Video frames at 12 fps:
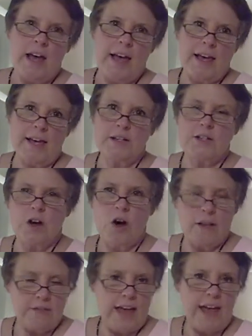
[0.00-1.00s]
And
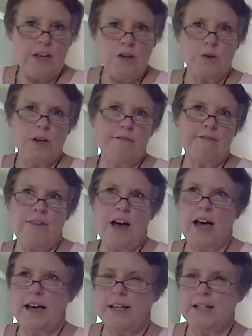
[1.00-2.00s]
on that you can
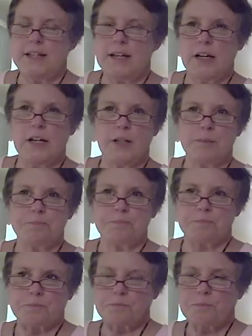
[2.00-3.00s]
find
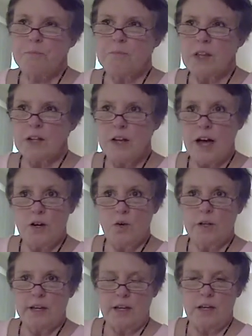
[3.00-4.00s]
not
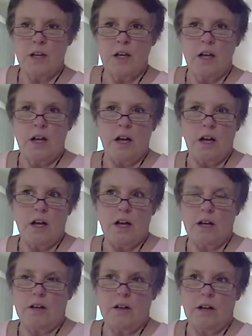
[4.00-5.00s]
only
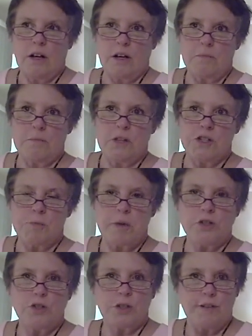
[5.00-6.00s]
the
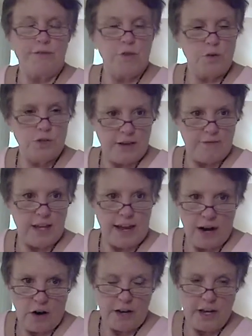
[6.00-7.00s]
specialty foods of the
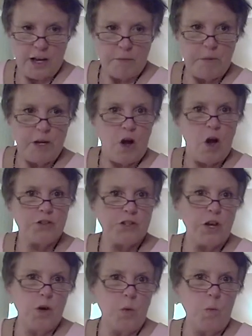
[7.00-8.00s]
area, but
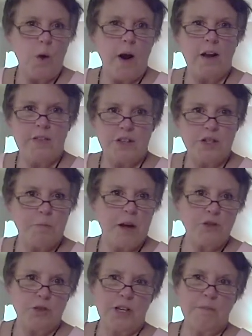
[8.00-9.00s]
also where the
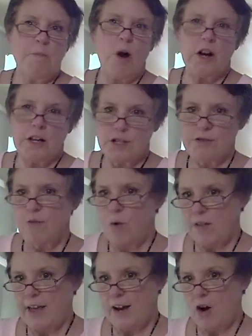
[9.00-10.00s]
specialty markets
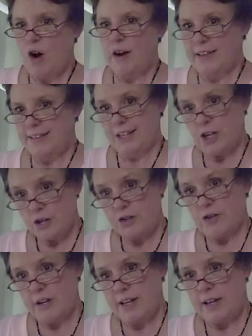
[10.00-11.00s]
for that are in the
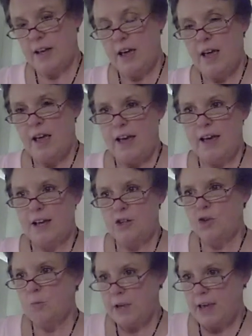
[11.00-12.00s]
country. And
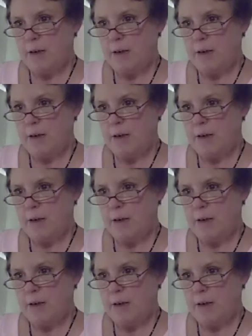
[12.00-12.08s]
you'll be